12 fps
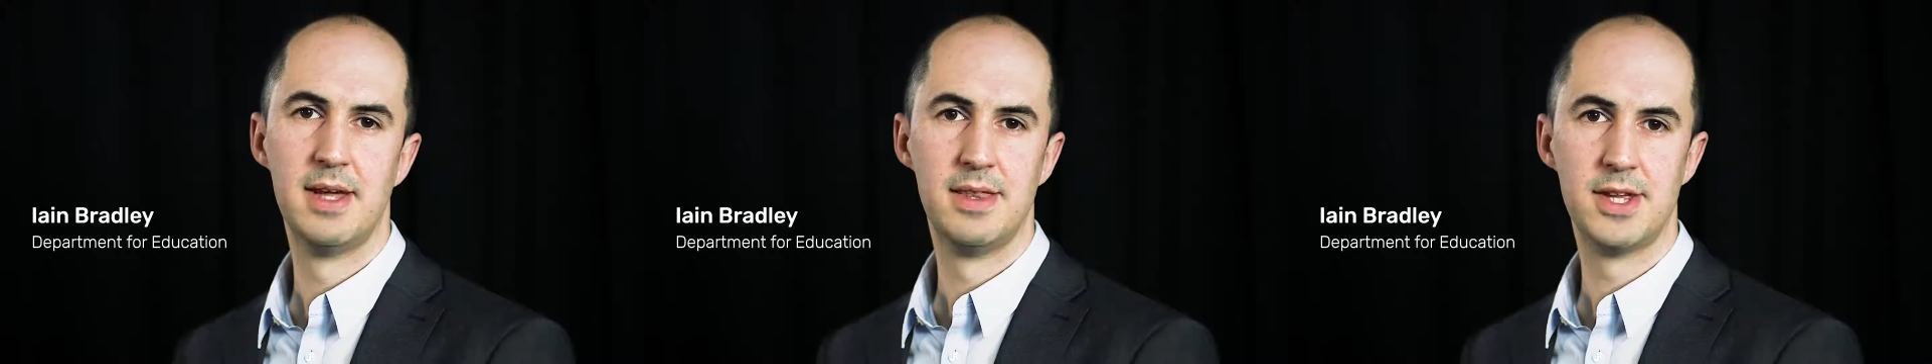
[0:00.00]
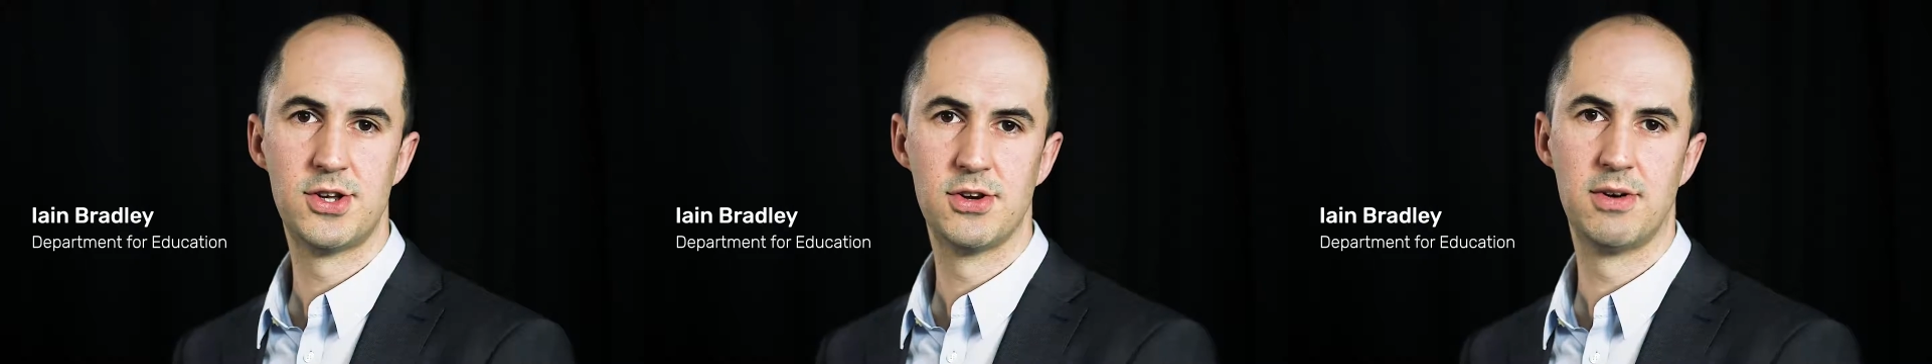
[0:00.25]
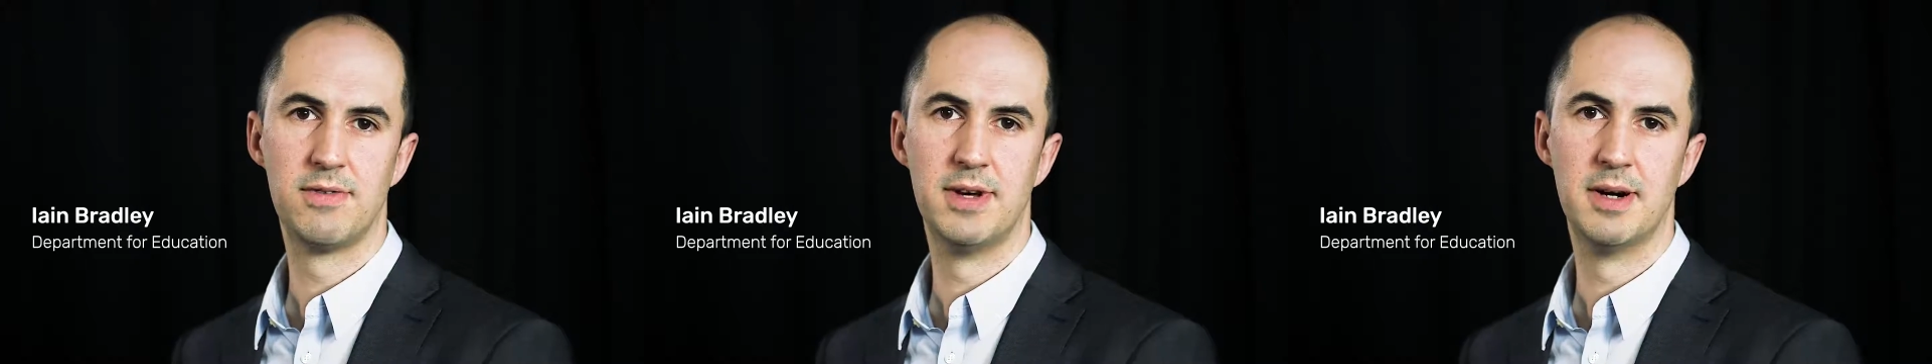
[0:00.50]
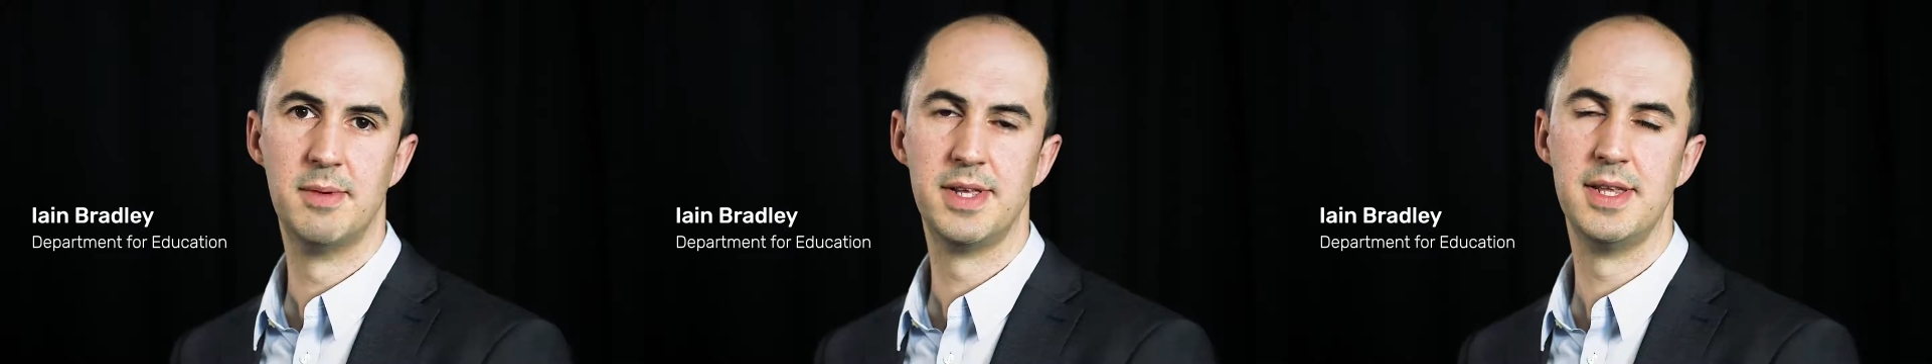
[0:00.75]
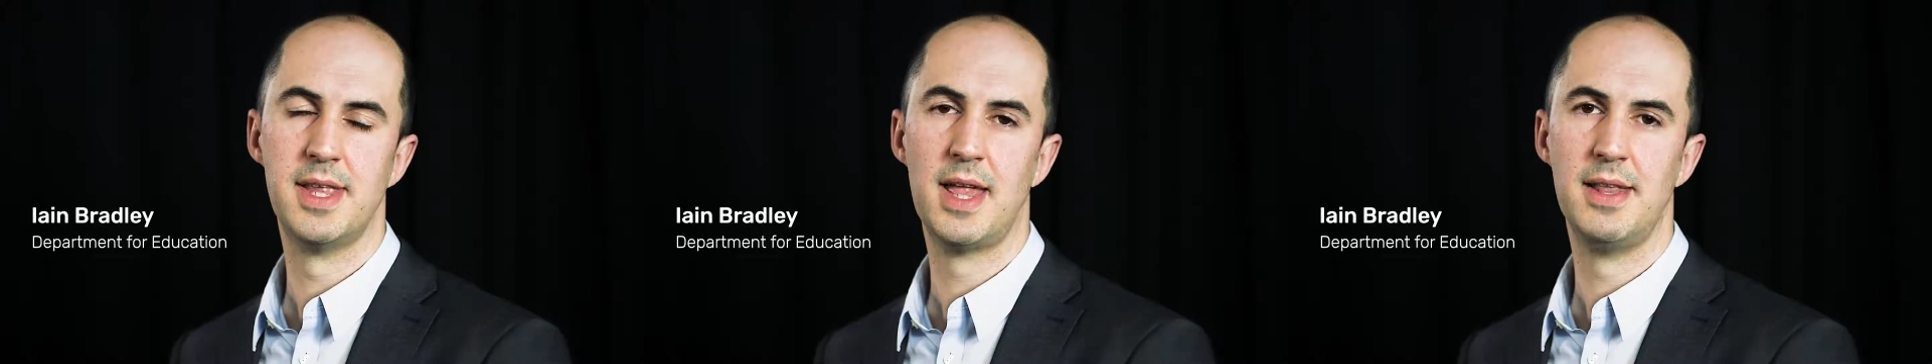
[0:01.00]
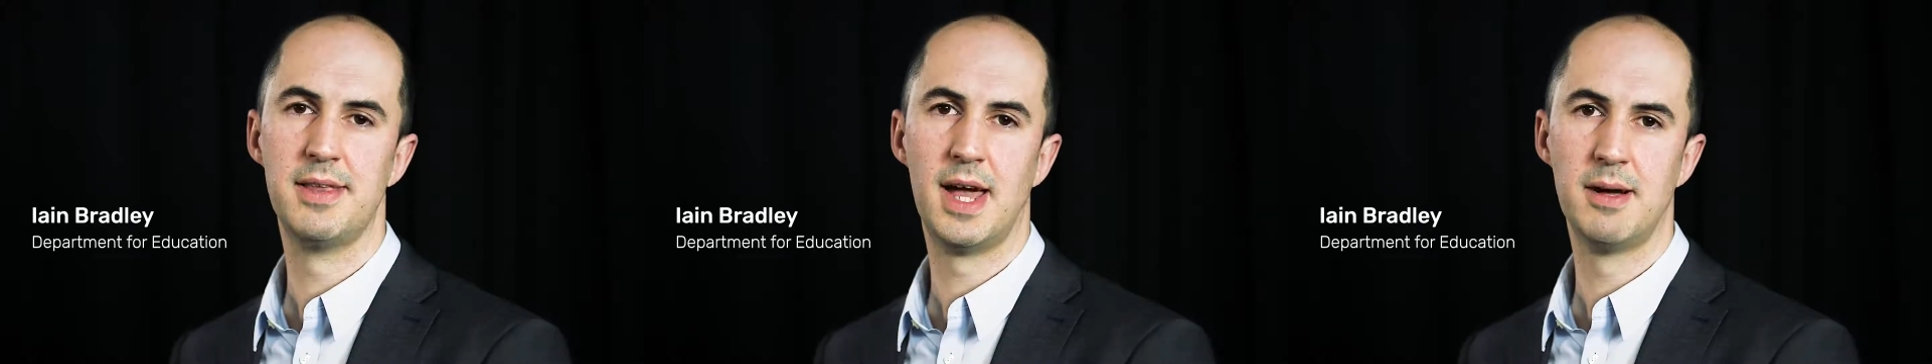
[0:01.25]
This short film is
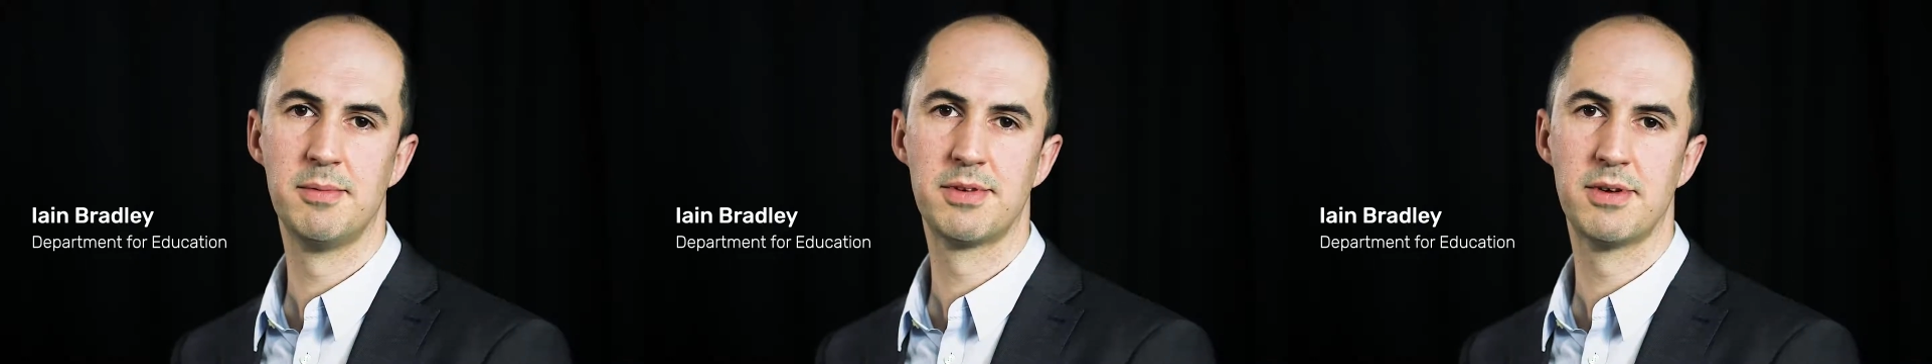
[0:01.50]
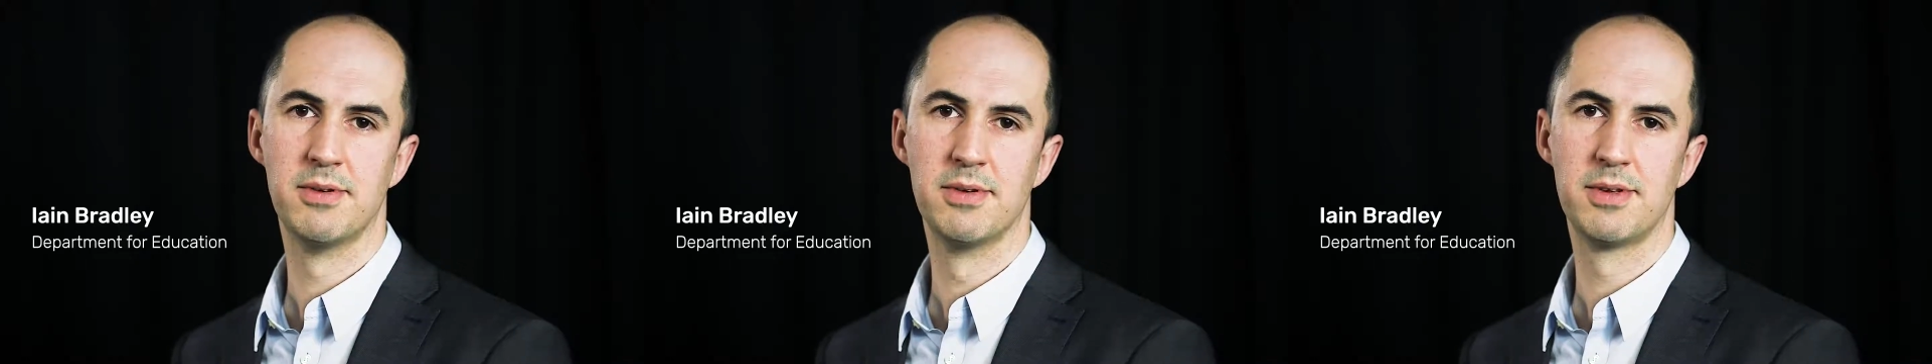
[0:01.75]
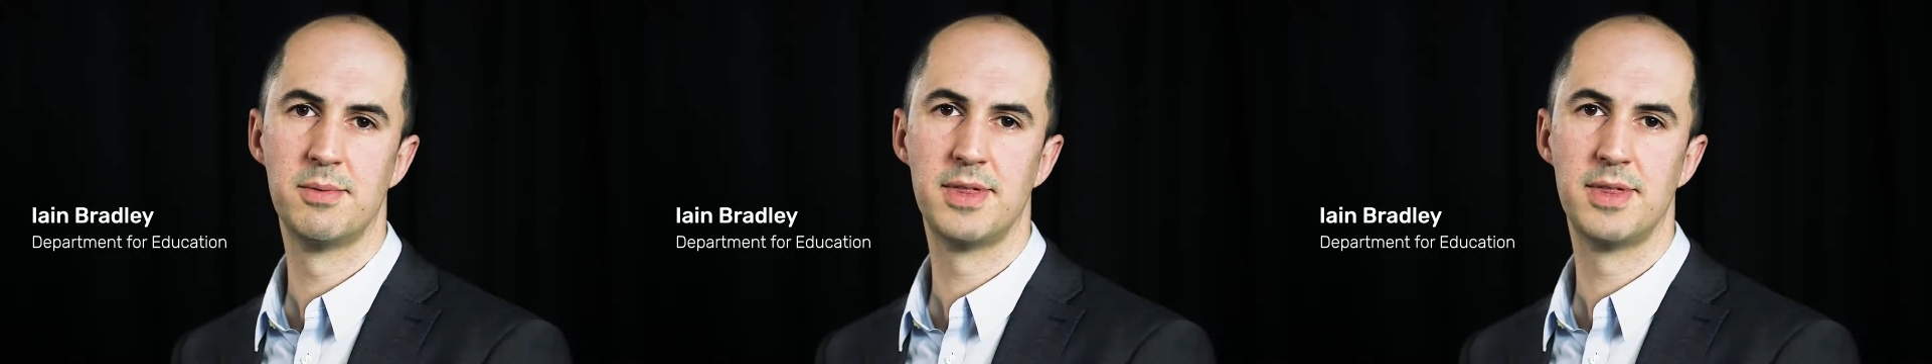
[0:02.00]
intended to help schools